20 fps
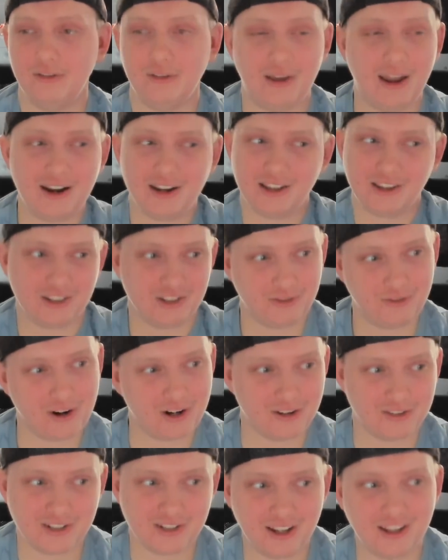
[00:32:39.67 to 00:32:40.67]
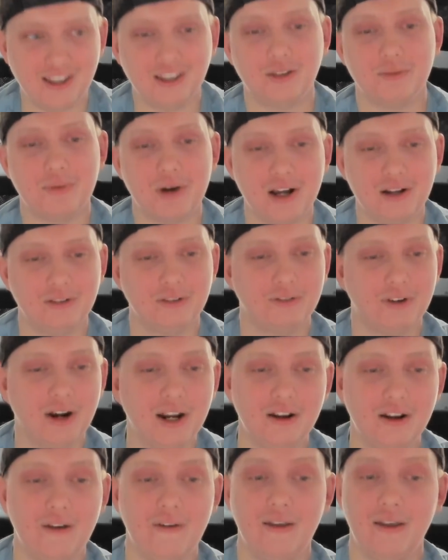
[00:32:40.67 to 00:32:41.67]
any of these fuckers can get the ball,
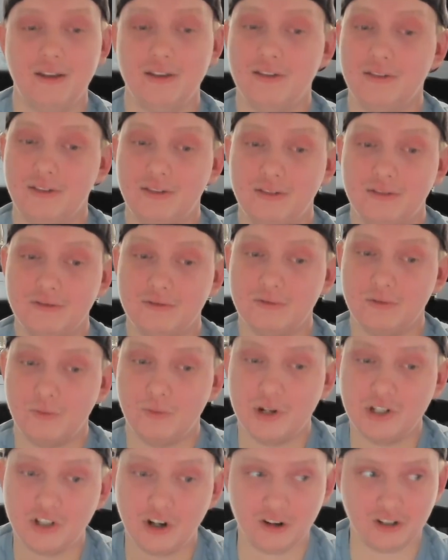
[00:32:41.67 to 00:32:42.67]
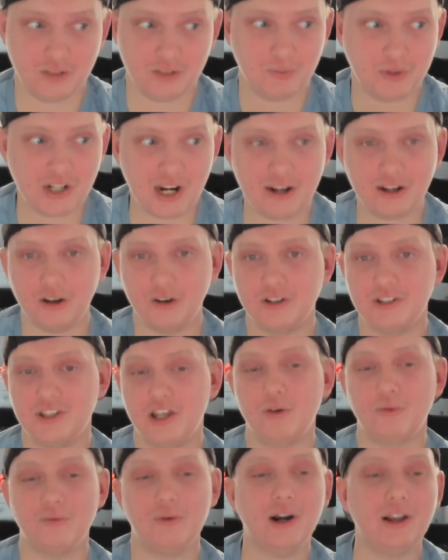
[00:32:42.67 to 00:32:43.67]
right? Which hurts Pacheco because they
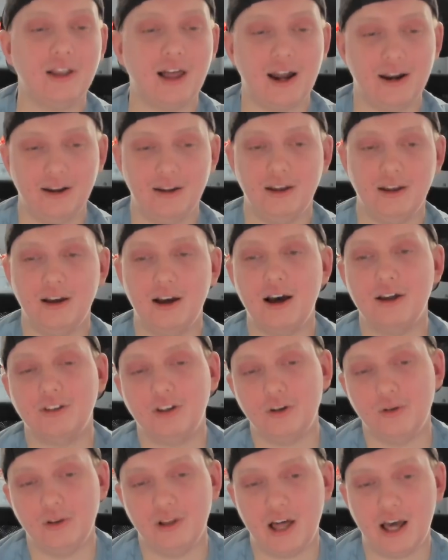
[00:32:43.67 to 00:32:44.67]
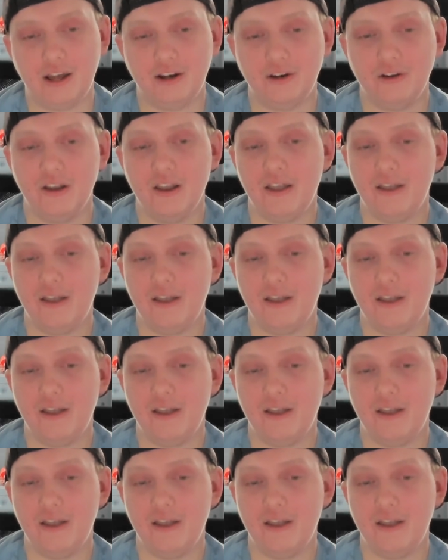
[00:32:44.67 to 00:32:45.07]
don't run a lot on the goal line.